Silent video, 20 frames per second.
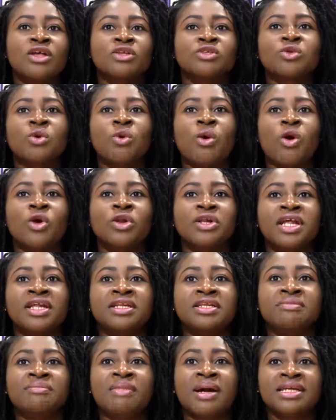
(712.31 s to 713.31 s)
So on the
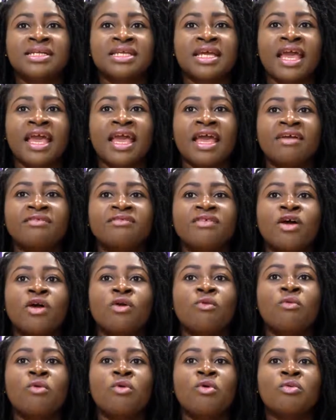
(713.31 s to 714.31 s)
demand curve,
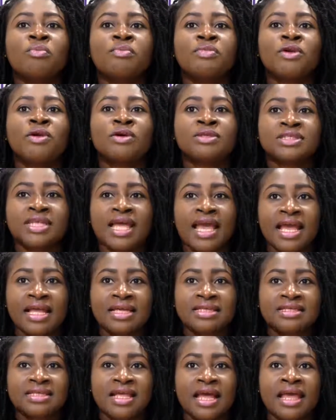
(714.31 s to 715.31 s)
we will plot
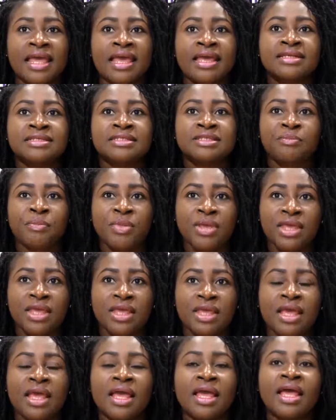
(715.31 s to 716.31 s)
X against
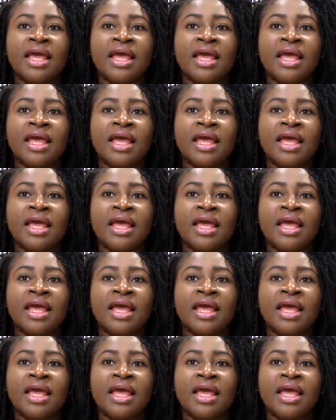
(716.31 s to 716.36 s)
P,